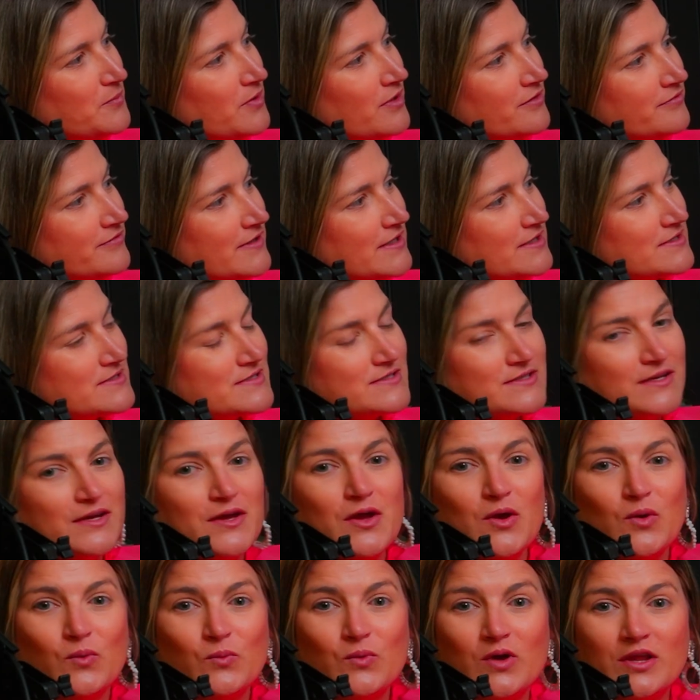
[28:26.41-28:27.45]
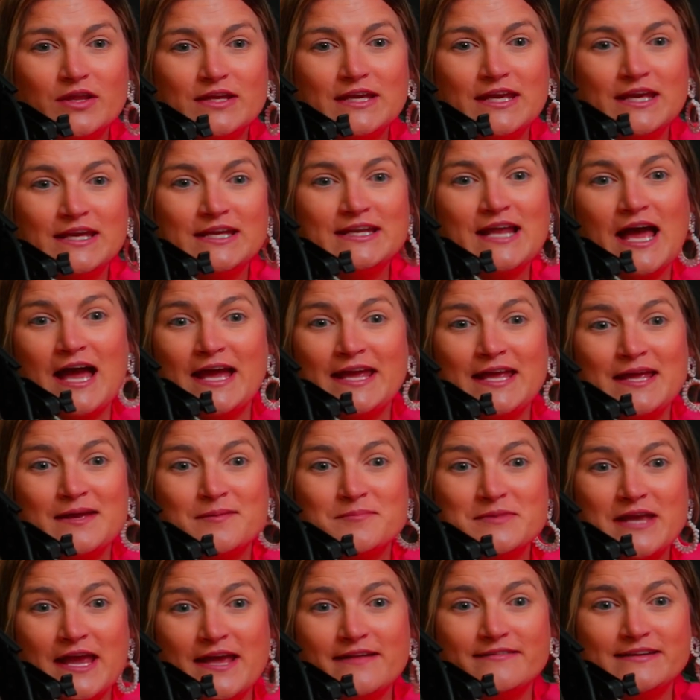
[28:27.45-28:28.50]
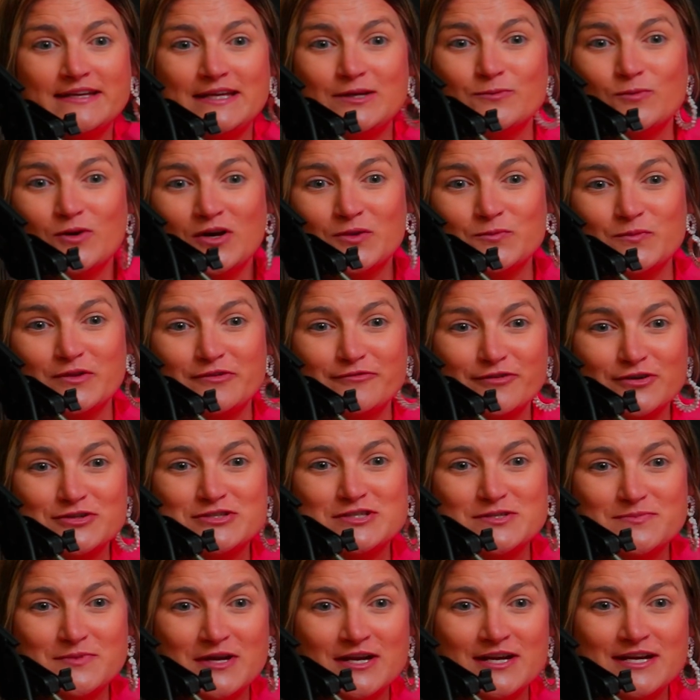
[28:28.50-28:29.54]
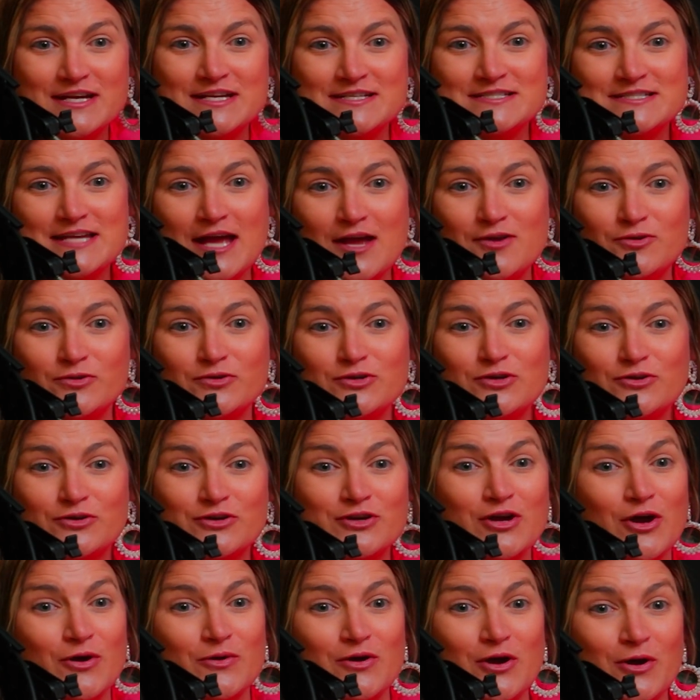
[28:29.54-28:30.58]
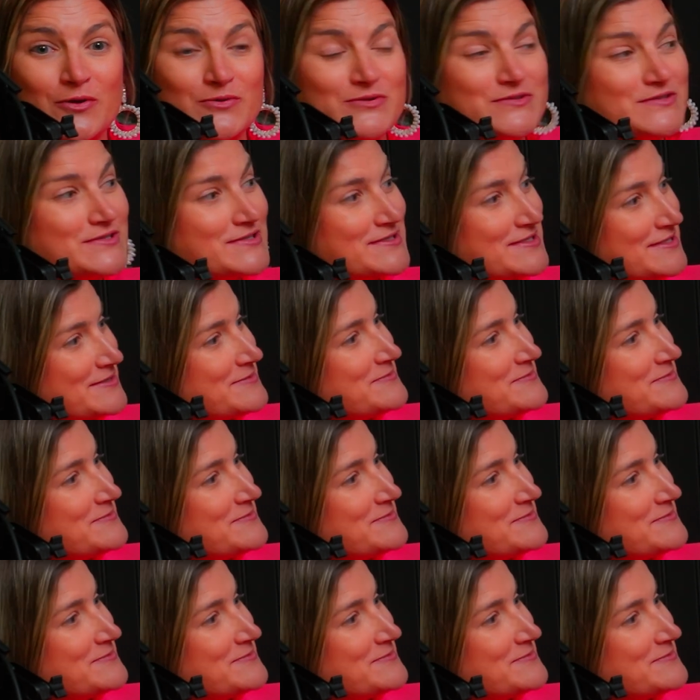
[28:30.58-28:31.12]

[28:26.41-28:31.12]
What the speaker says: Perfect. Well, again, I am Kayla Ewald with First American Title, your co-host.